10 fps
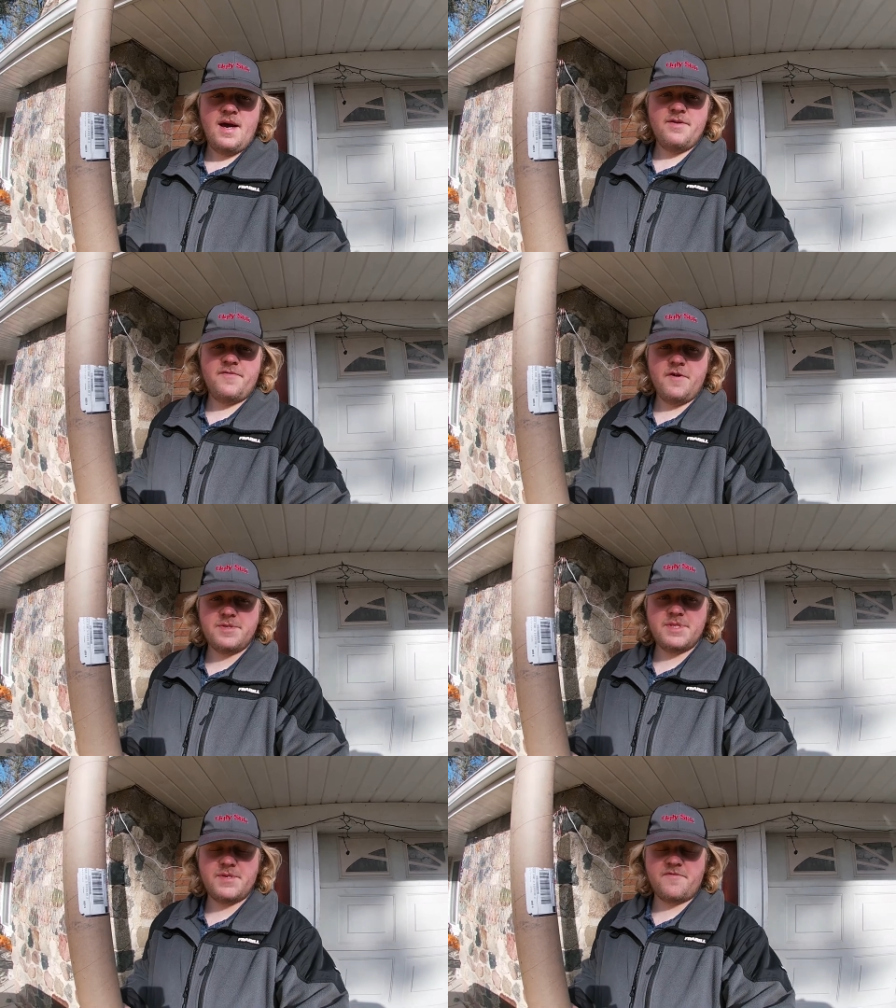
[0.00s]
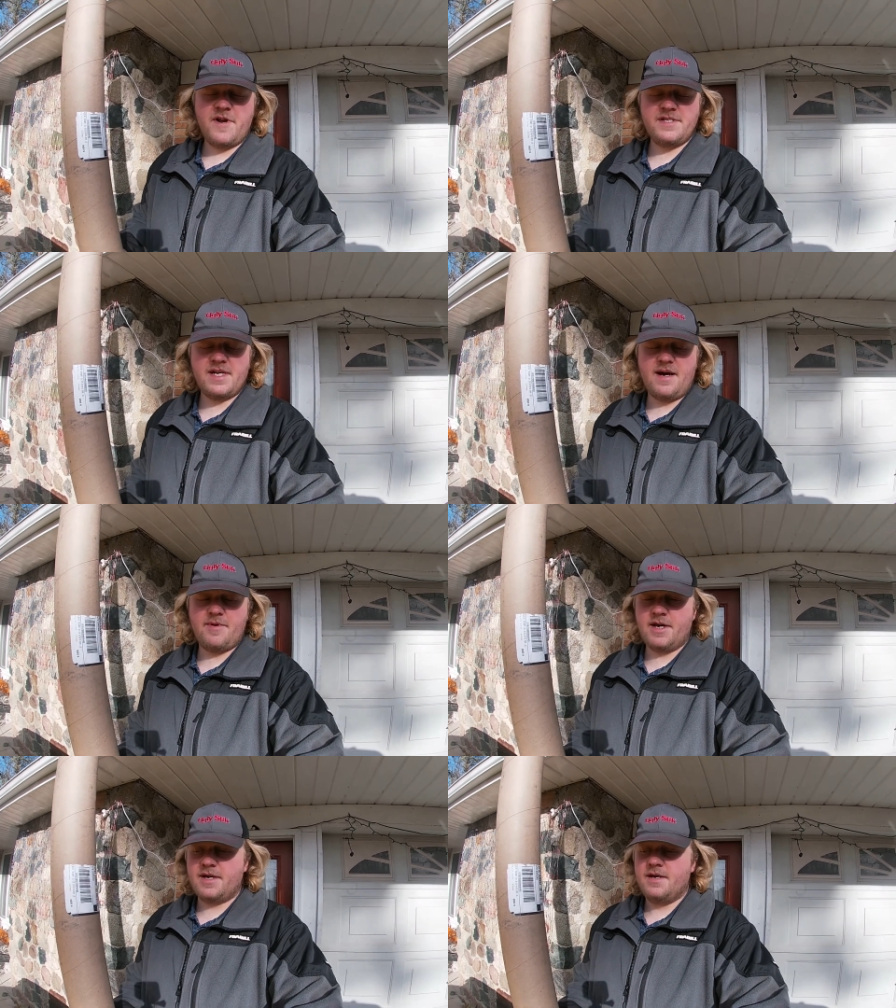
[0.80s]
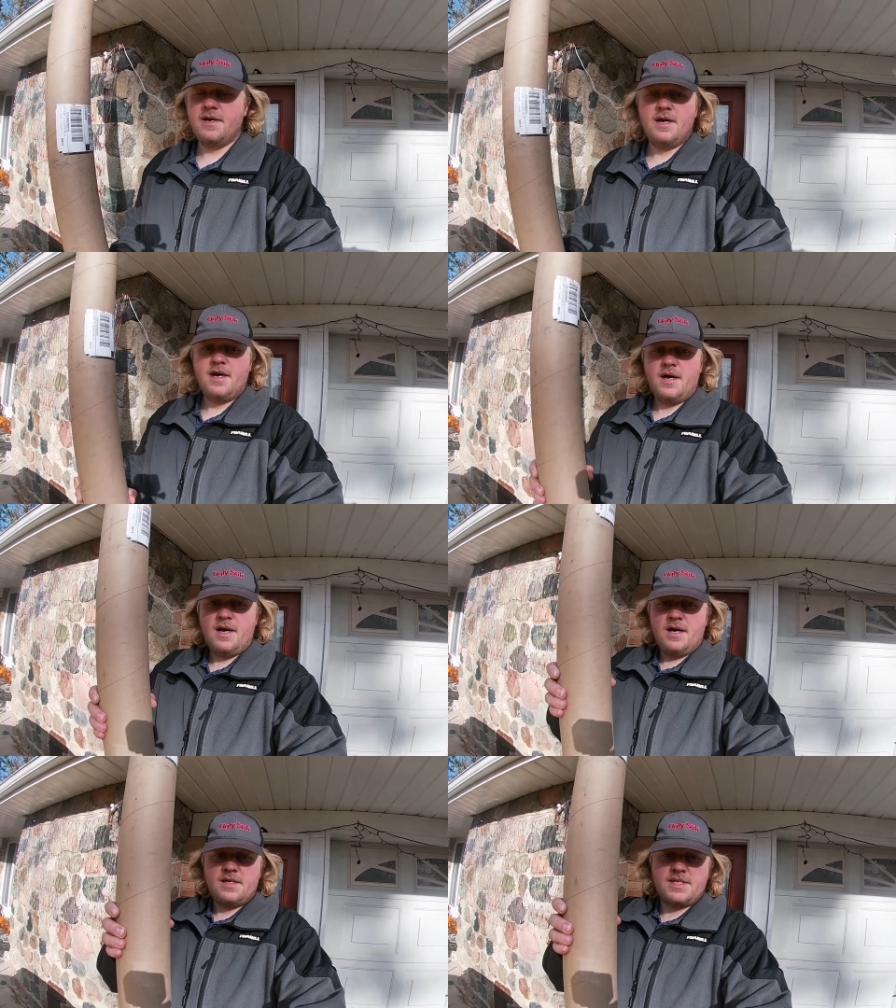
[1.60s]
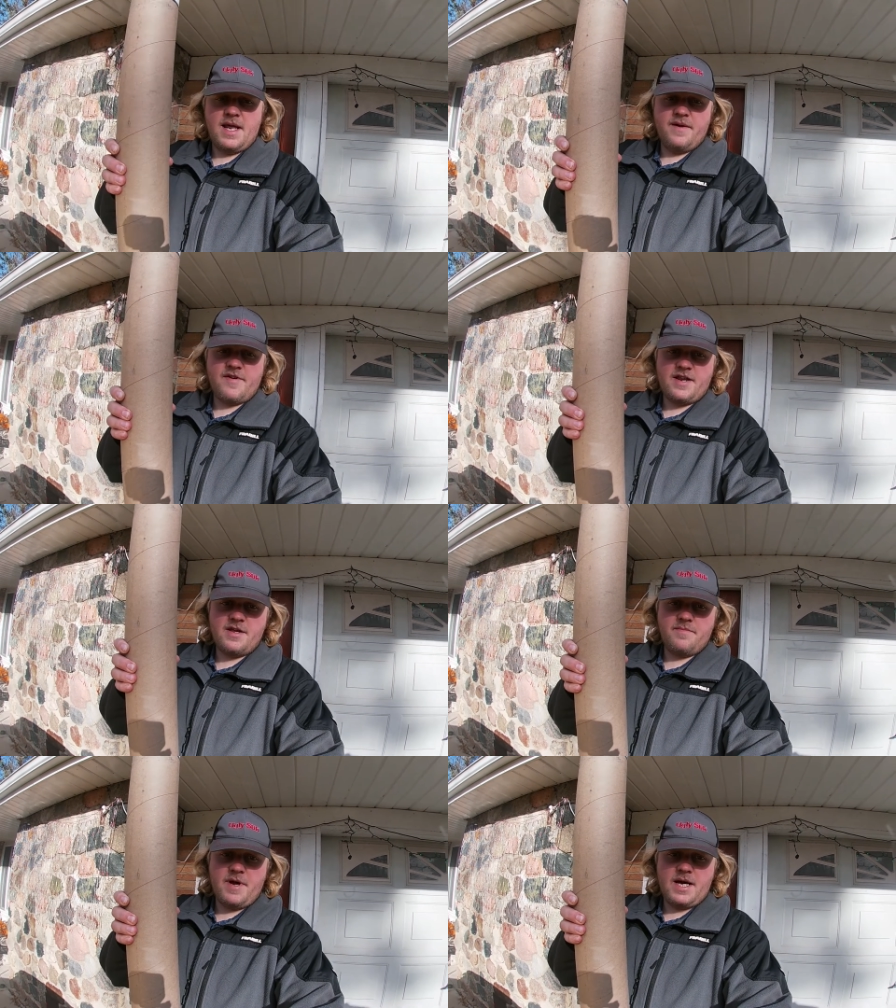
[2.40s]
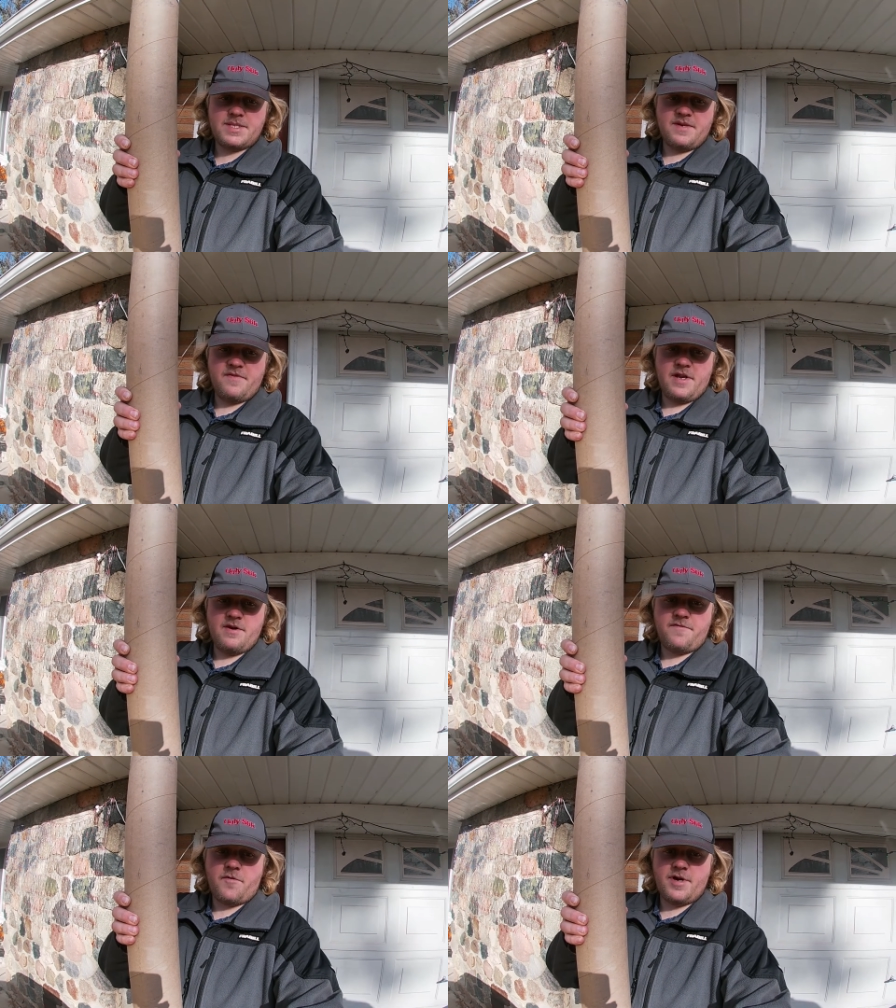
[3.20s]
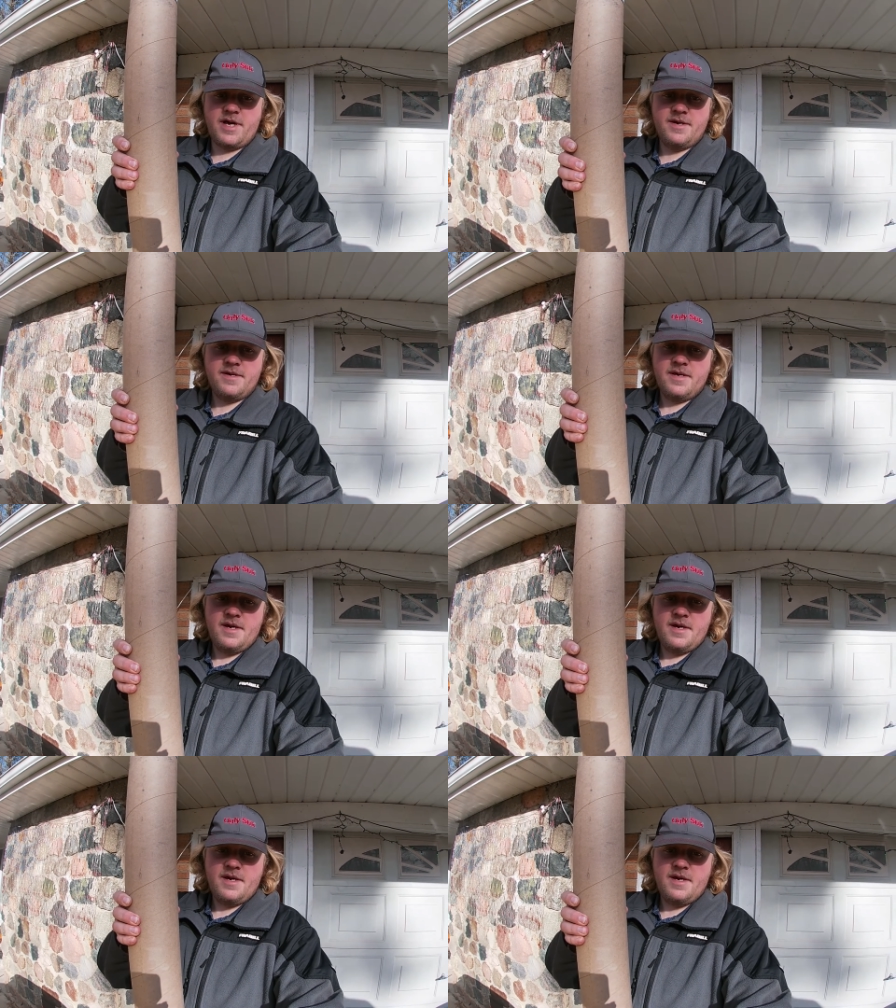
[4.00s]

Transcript: Howdy folks, it's your friend Dominic. Today I've got an unboxing video for you.